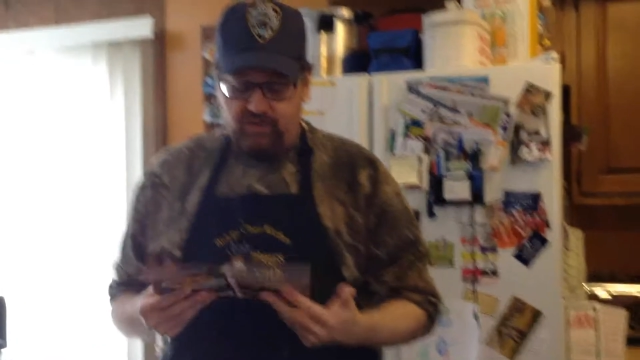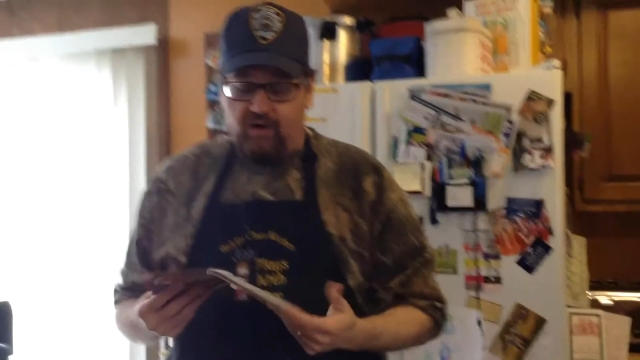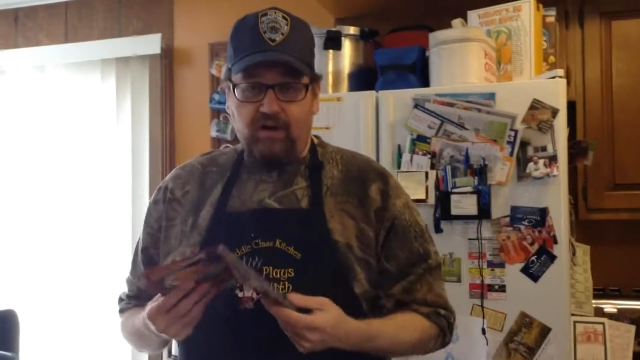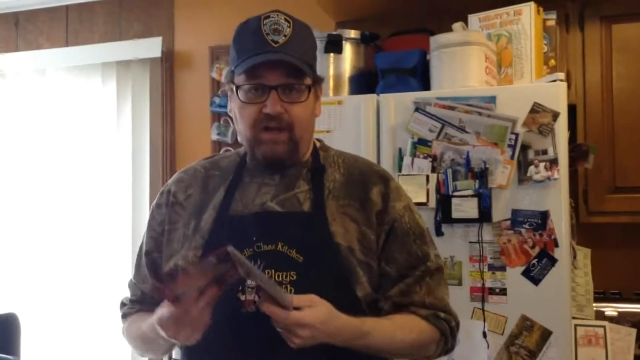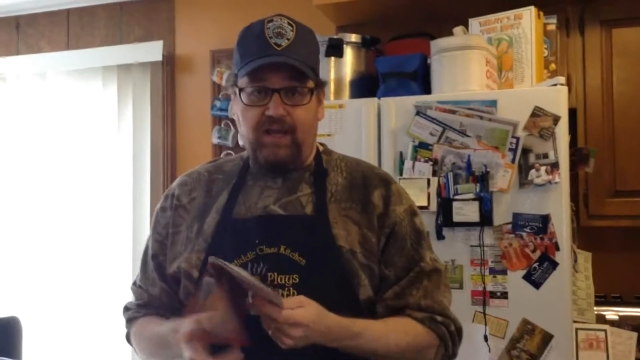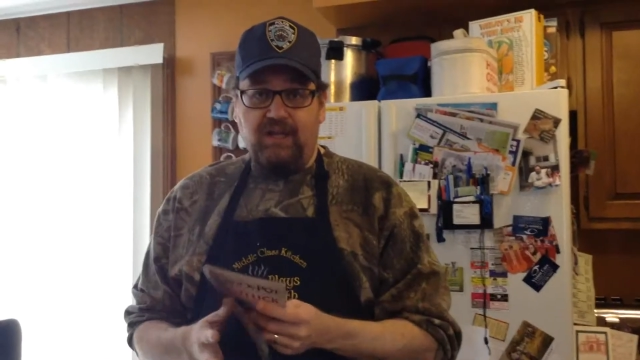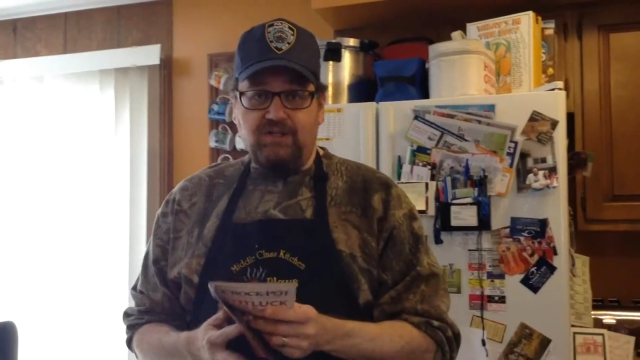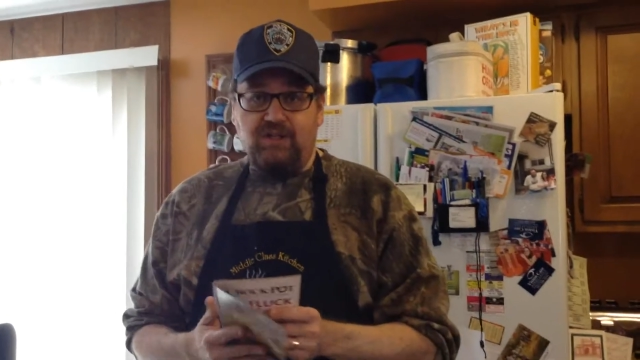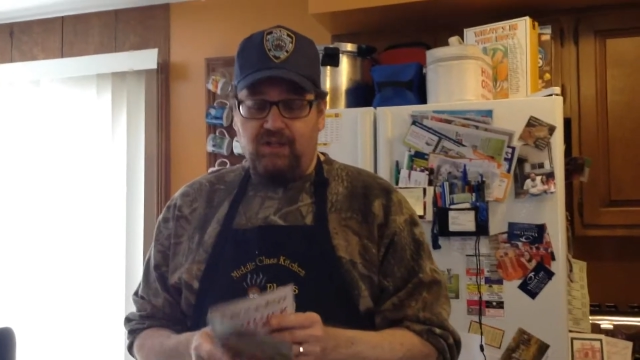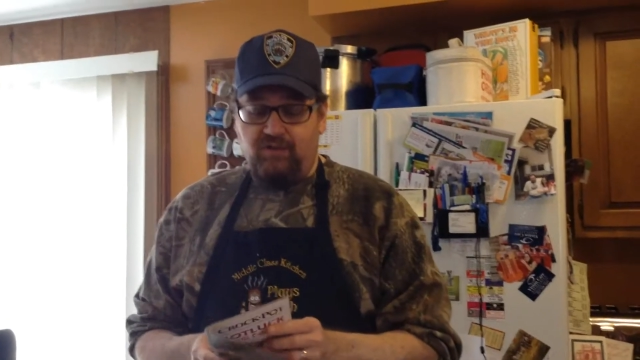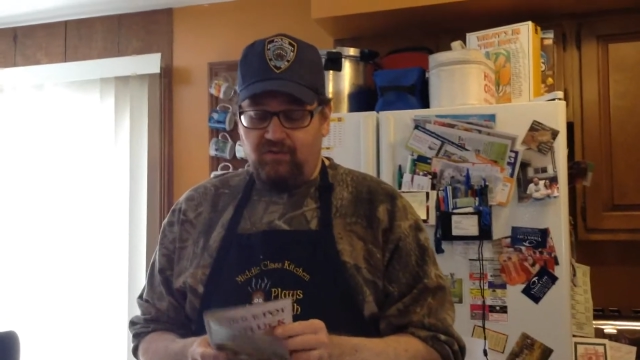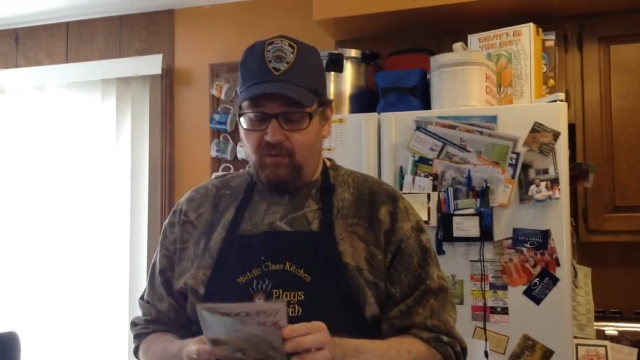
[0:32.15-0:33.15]
And our
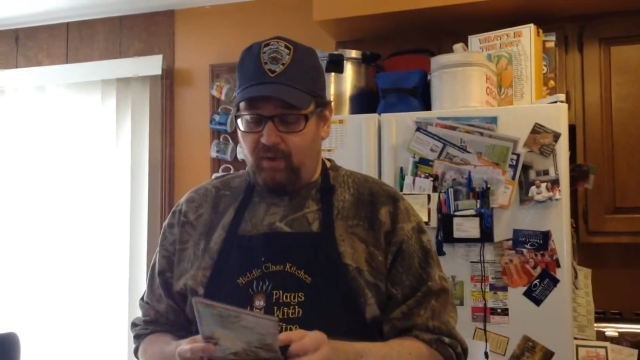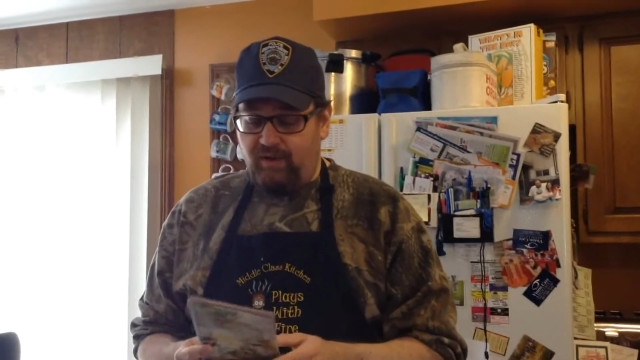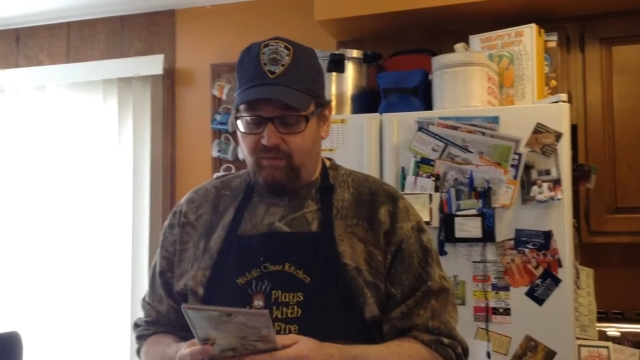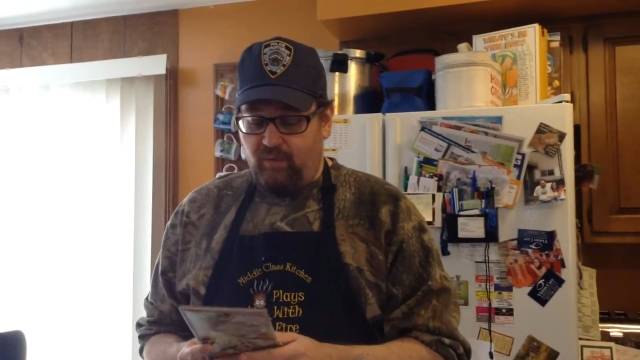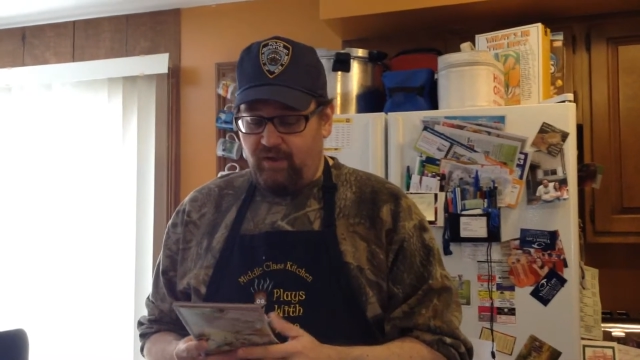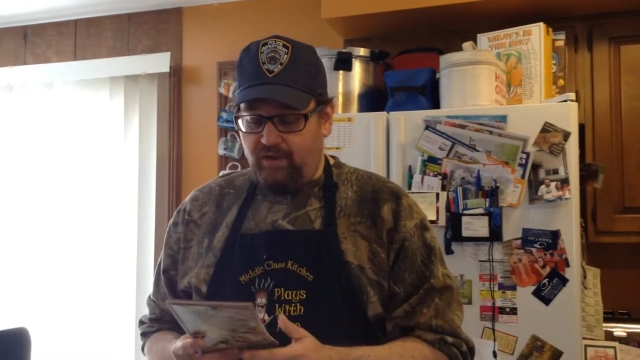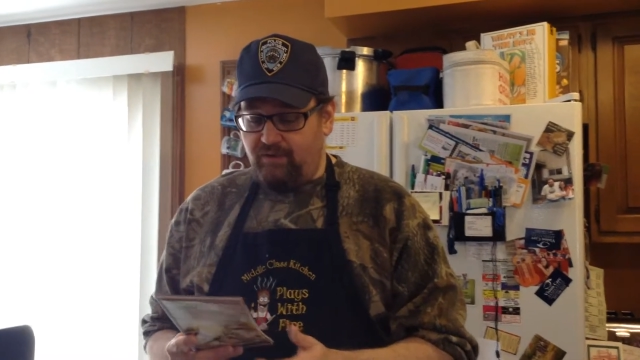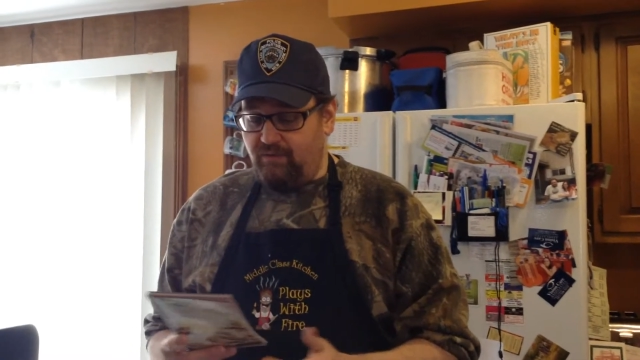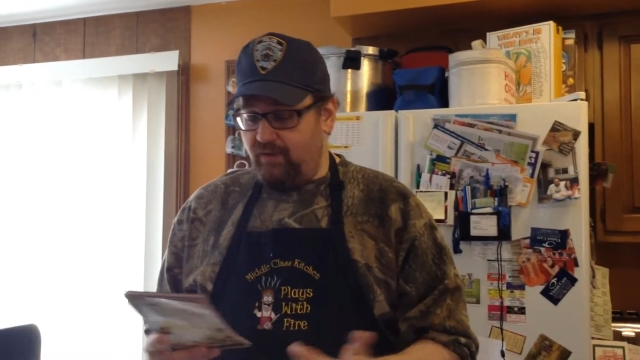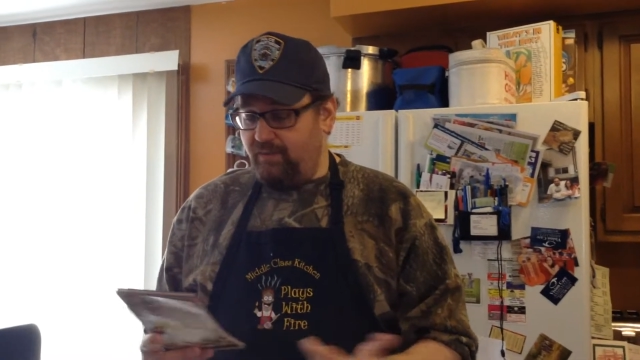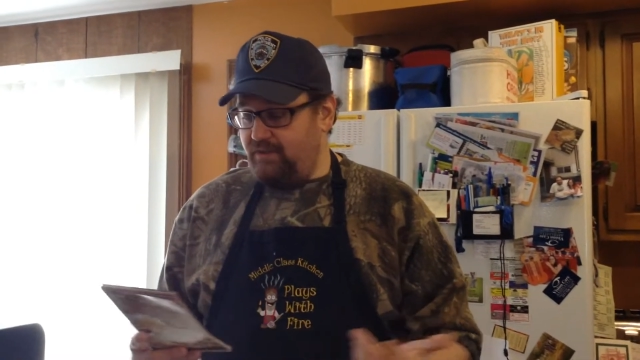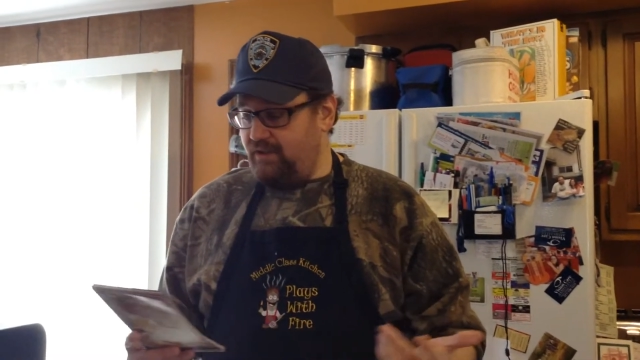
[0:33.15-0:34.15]
occasion is the wife wanted
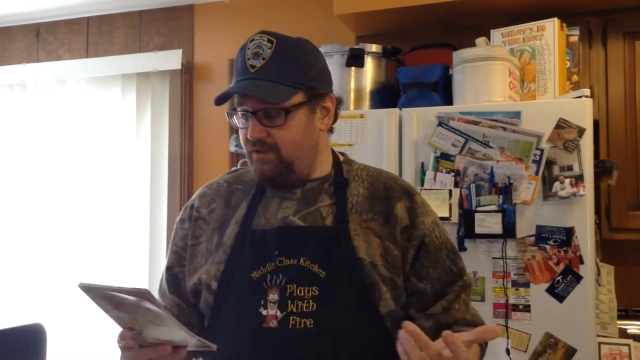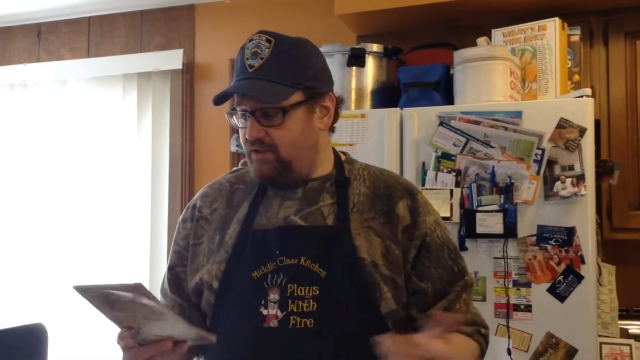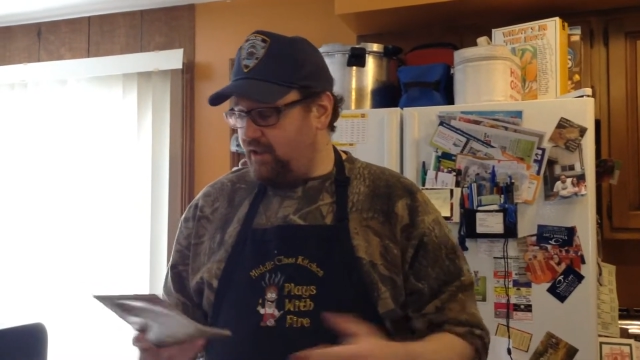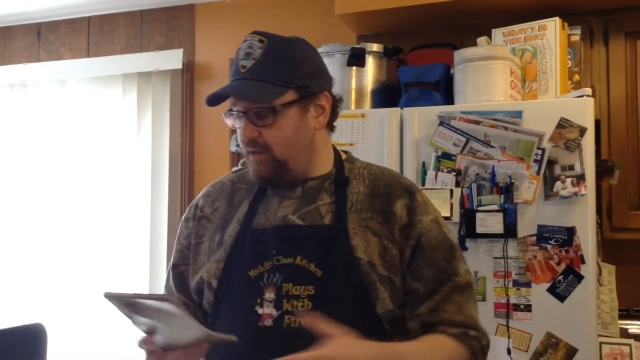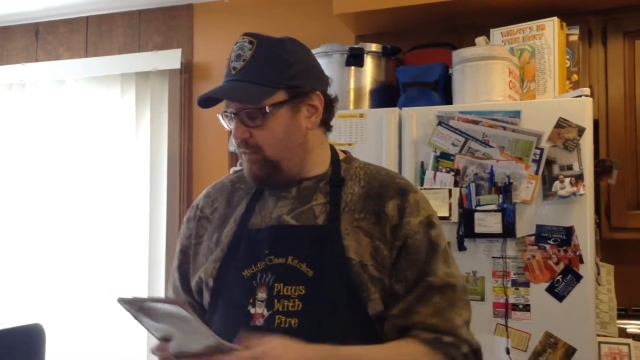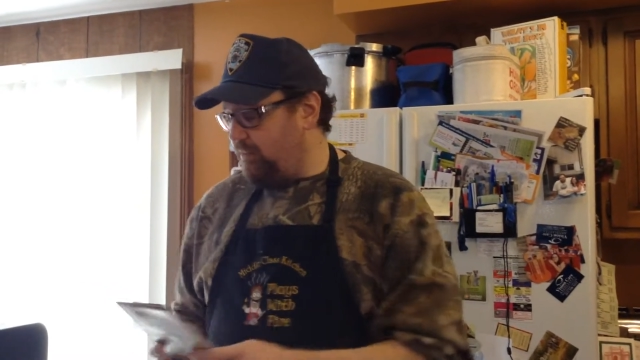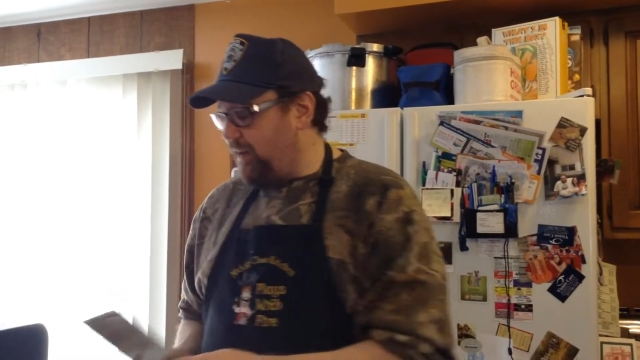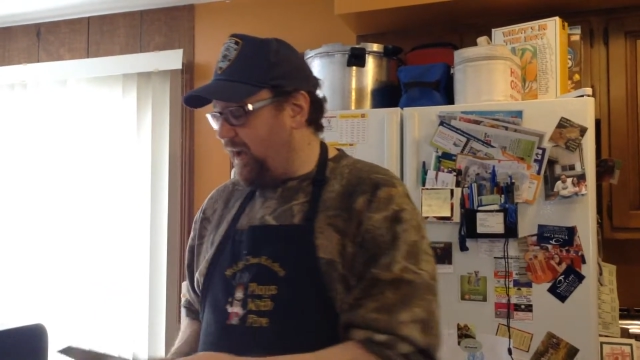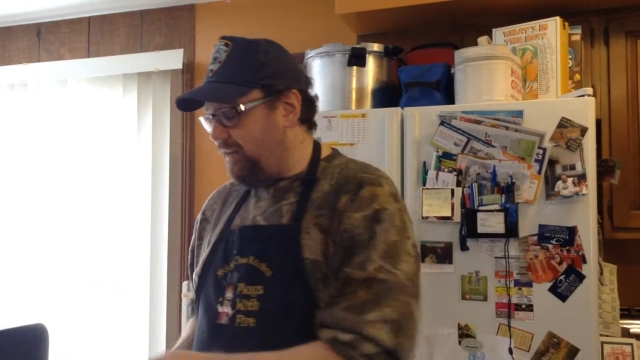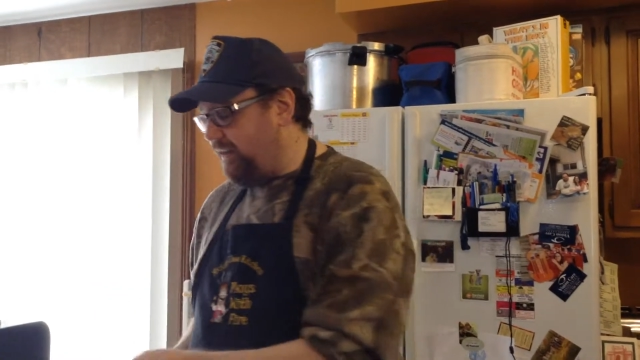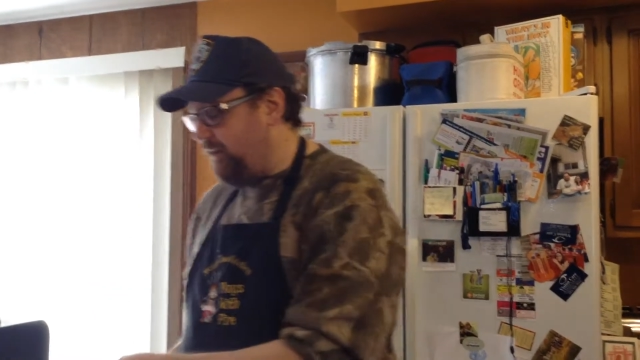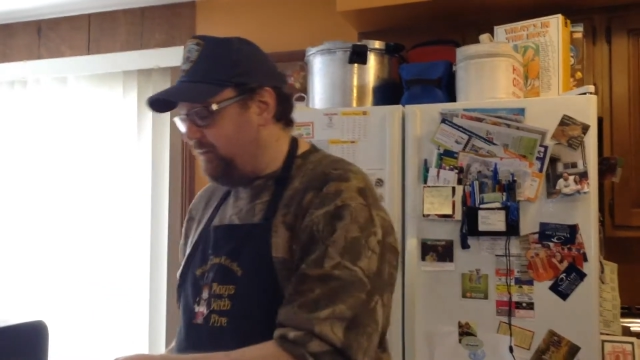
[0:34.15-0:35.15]
cream cheese chicken with
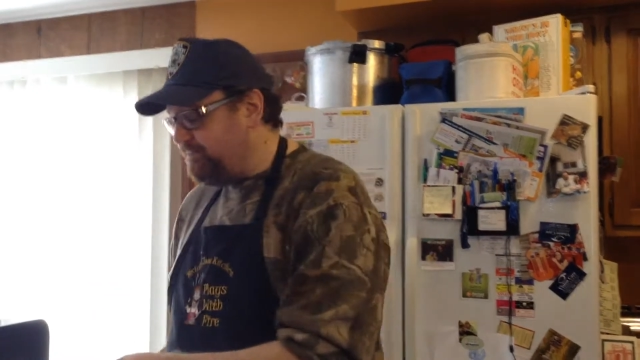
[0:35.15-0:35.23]
broccoli.